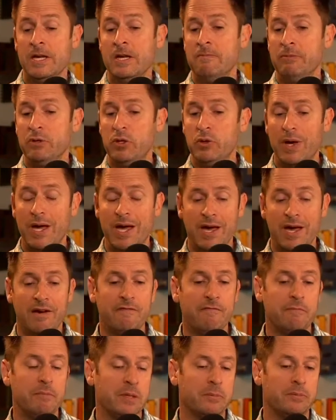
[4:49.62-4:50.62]
you
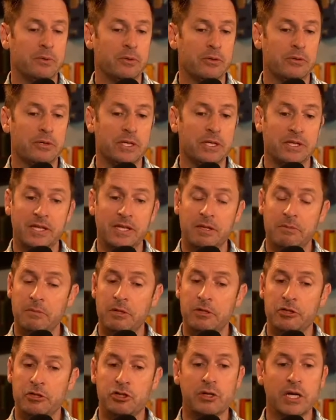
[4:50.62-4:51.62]
have people in the
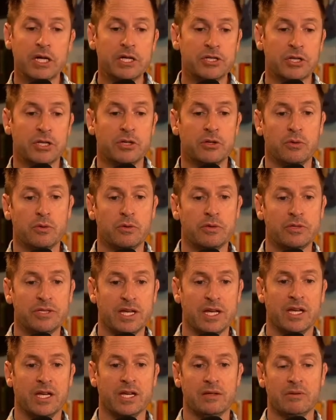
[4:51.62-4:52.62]
administration who are
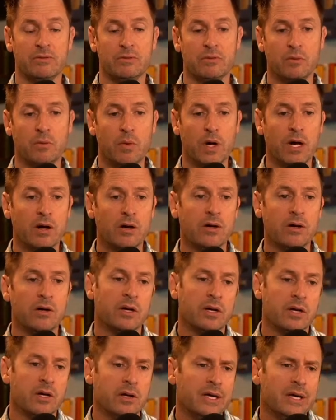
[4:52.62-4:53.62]
saying, well,
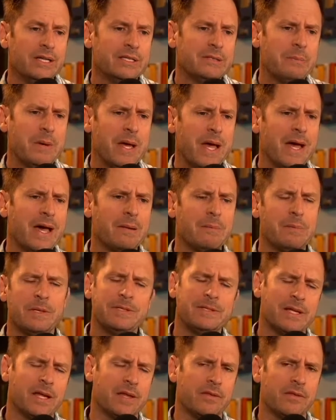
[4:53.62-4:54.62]
it's bad, but it's
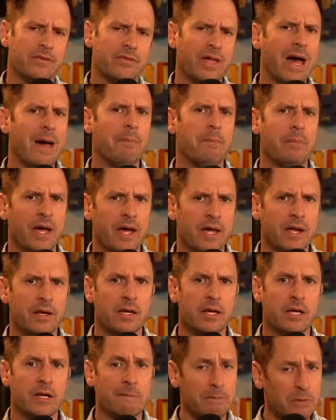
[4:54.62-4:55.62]
not that bad.
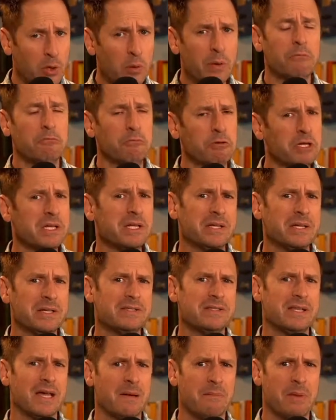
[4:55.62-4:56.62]
No, it really is
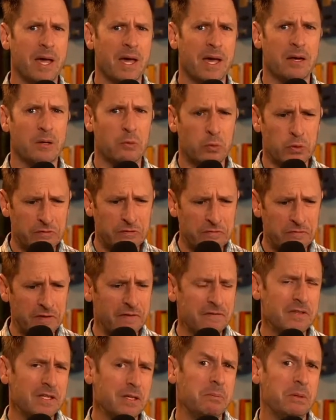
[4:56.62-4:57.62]
that bad. When
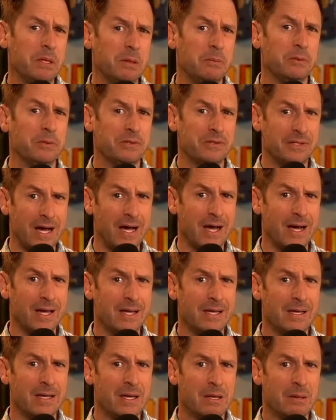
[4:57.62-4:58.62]
50 people
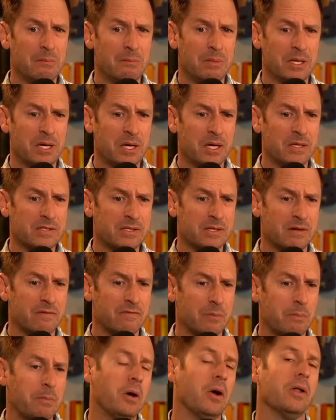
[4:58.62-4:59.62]
die because of the
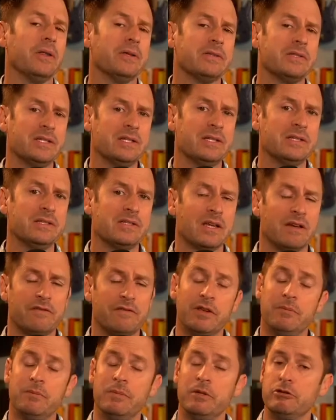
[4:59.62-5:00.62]
policies of an
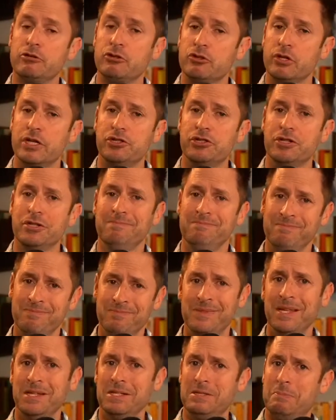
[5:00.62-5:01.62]
administration,
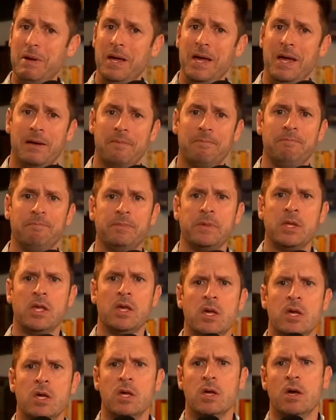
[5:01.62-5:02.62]
that's bad.
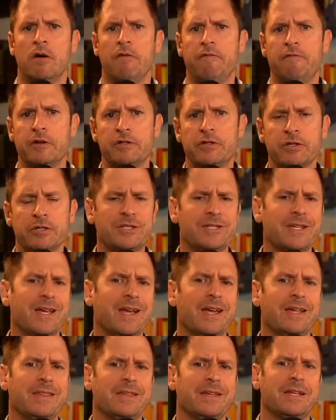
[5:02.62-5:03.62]
Officials
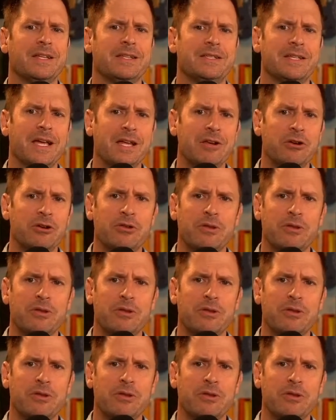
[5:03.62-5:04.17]
say the container the